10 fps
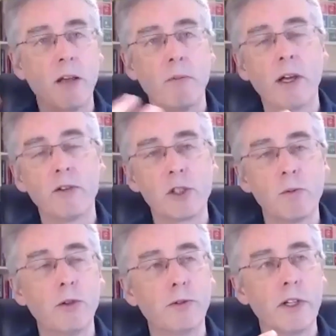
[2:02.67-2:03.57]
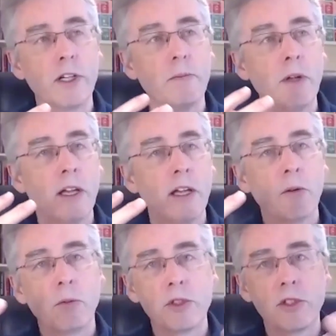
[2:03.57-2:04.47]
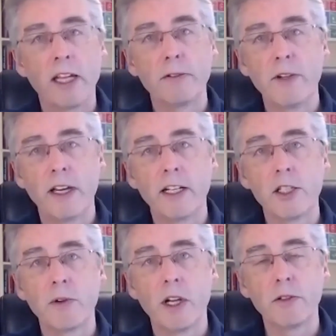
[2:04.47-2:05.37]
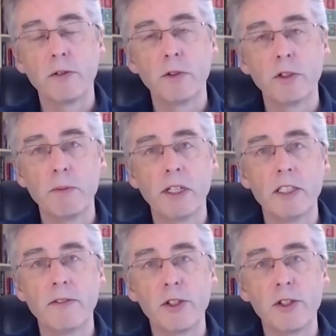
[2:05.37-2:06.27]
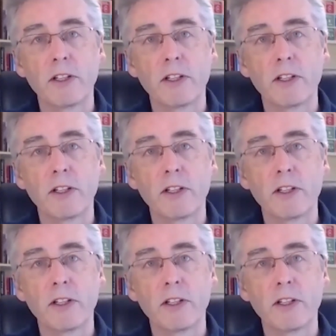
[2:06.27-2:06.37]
up my own small firm, was the head of finance for 140 million division